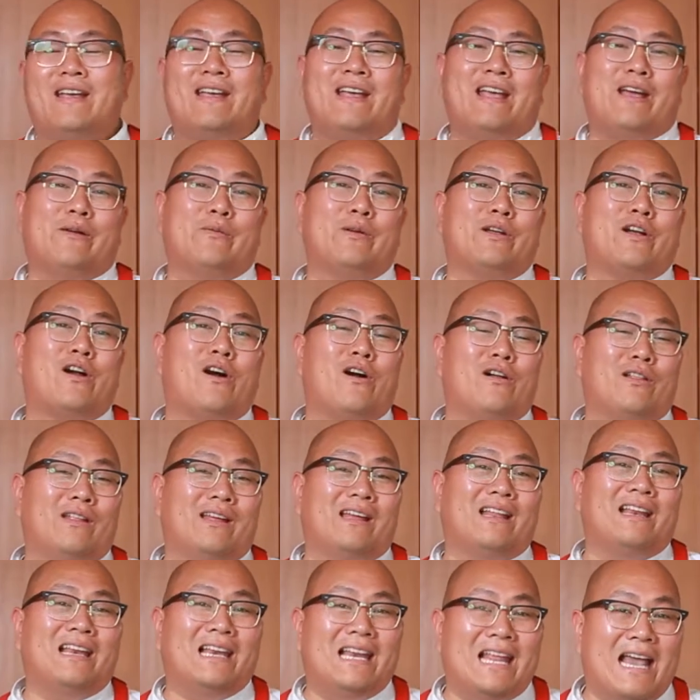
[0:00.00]
and we call
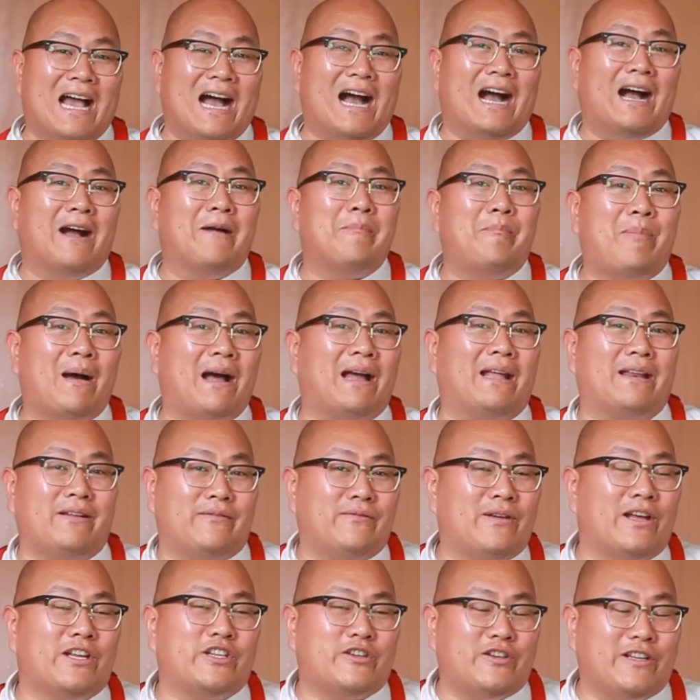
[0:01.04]
it Liang Ban
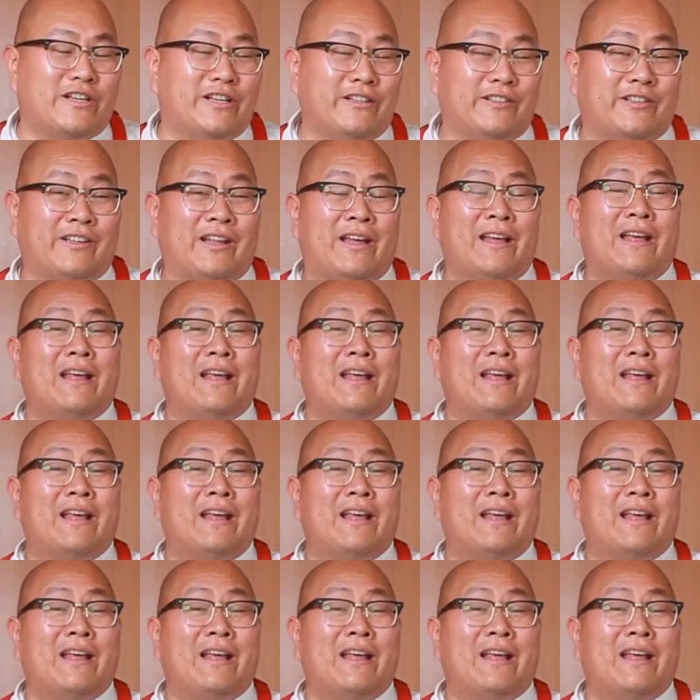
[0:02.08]
Veggies.